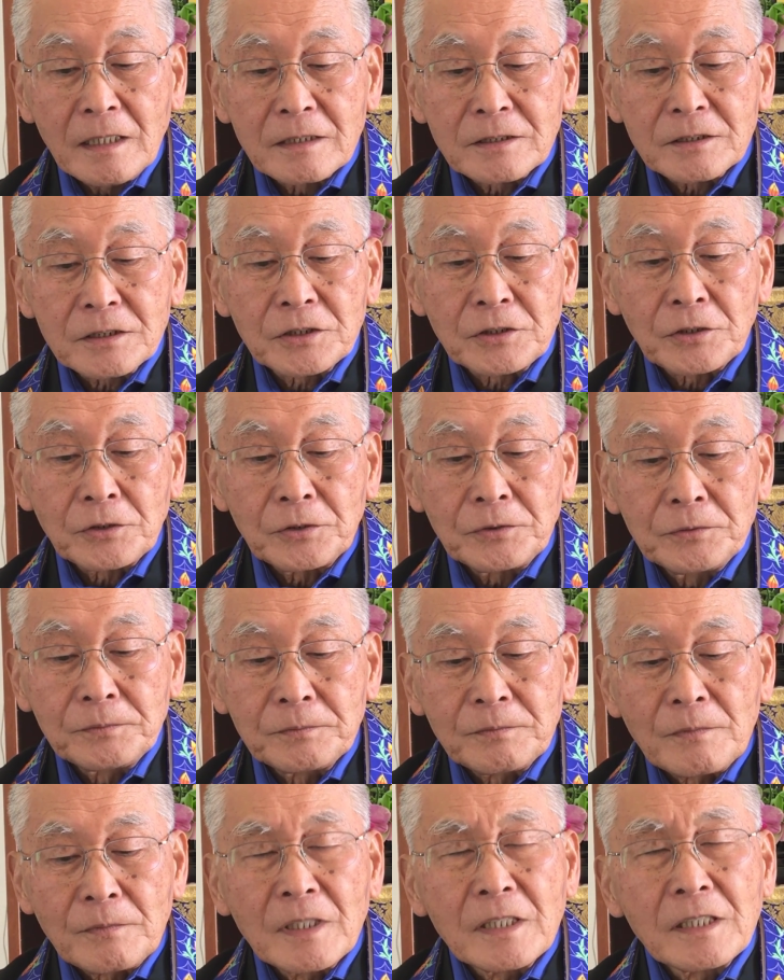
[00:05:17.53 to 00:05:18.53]
And so
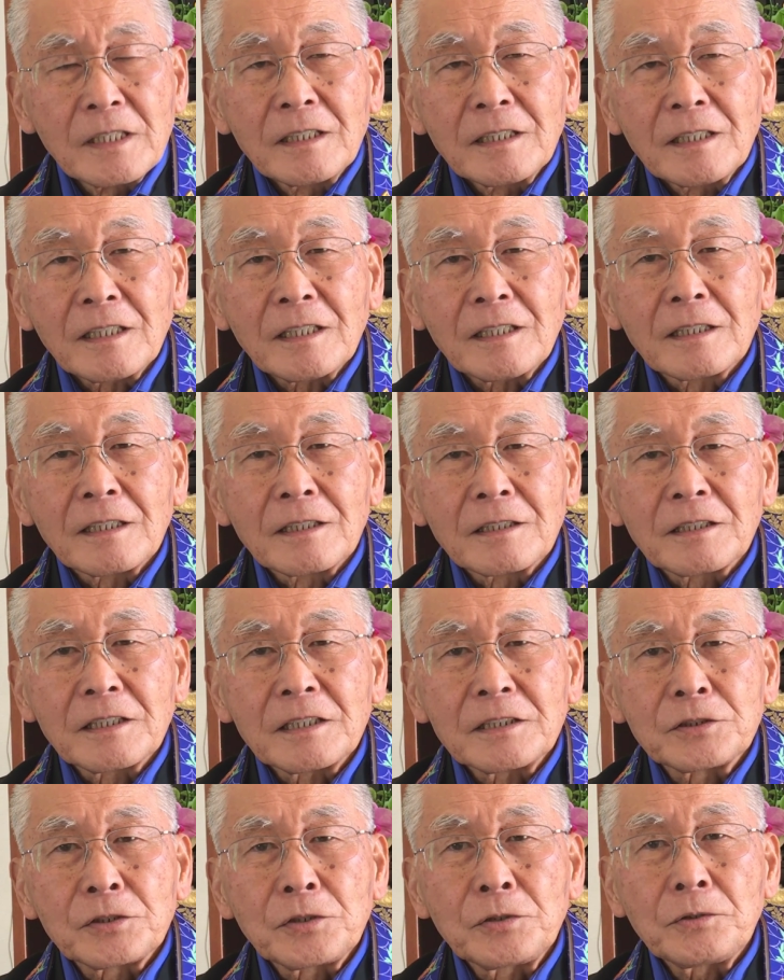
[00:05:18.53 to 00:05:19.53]
uh,
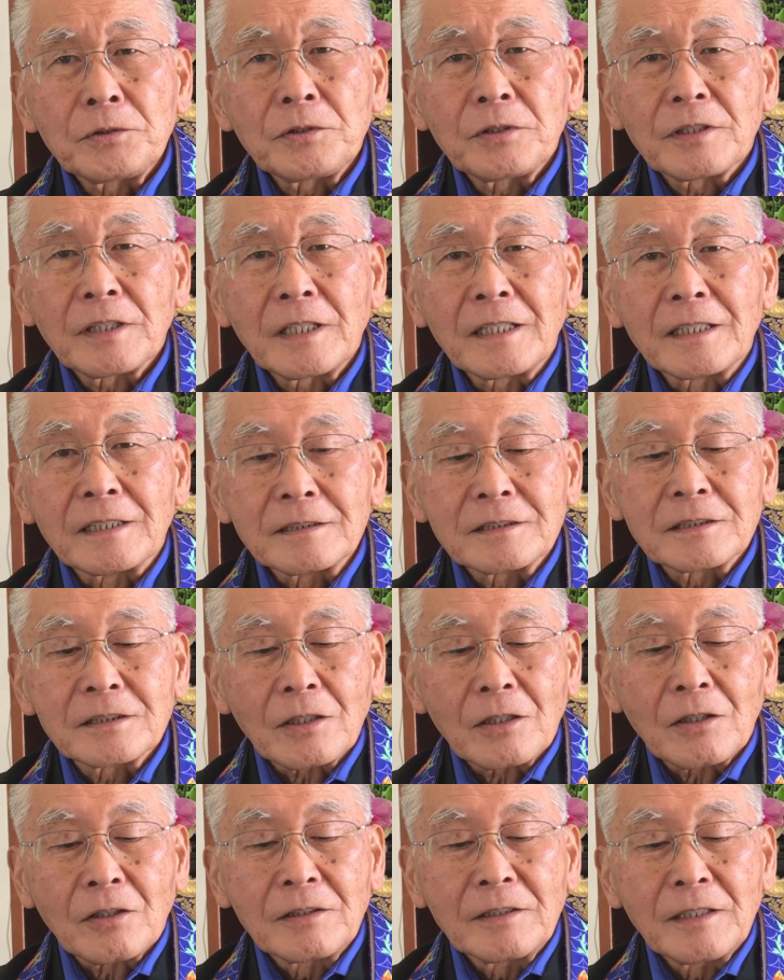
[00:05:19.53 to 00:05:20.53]
these two
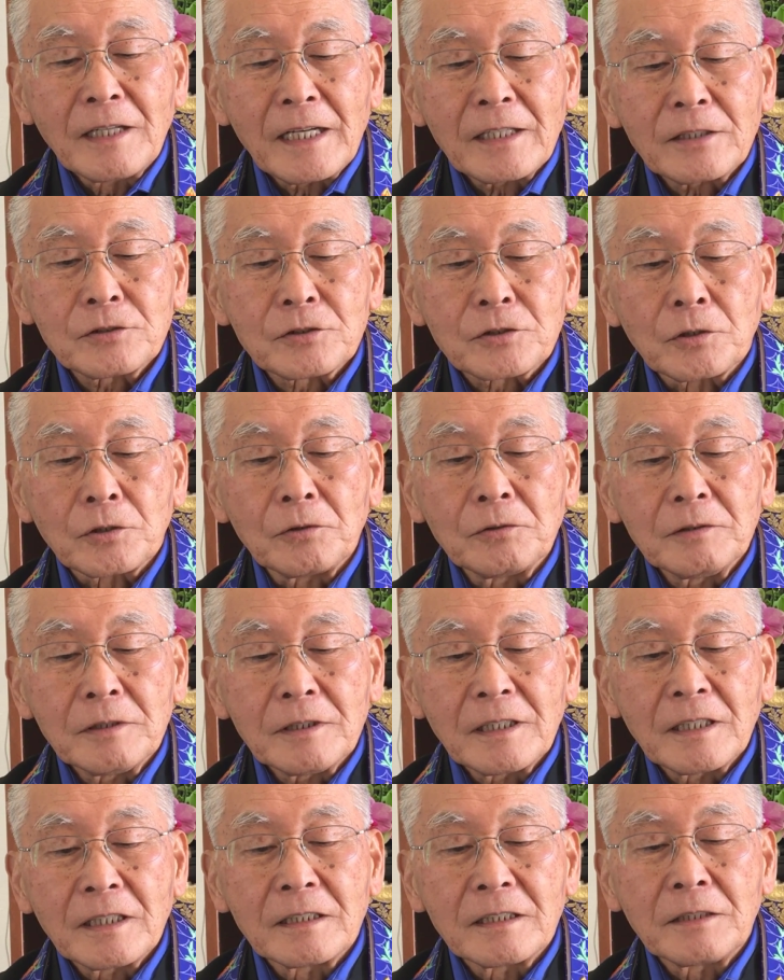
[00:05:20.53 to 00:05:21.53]
things are natural,
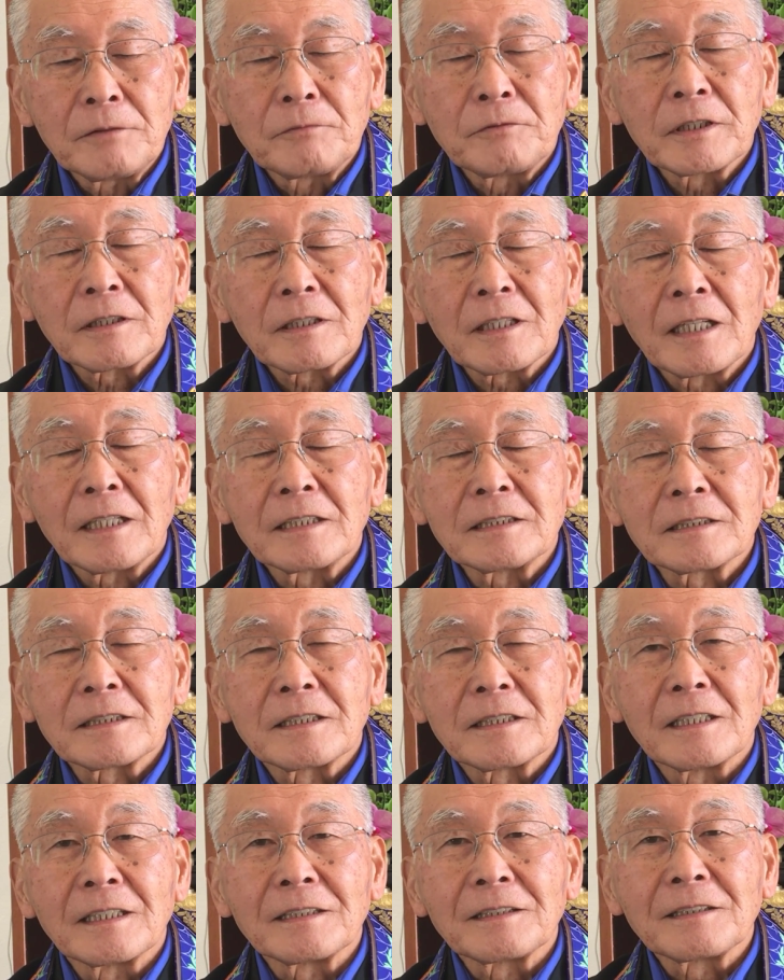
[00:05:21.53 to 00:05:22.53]
and he
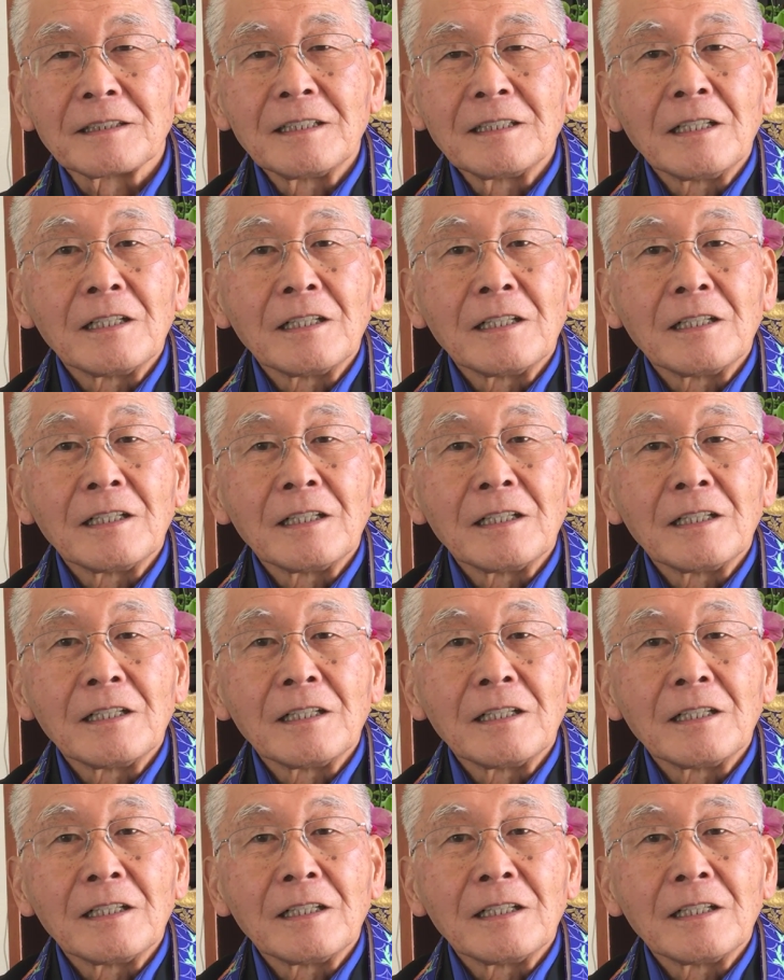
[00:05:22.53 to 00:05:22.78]
realized that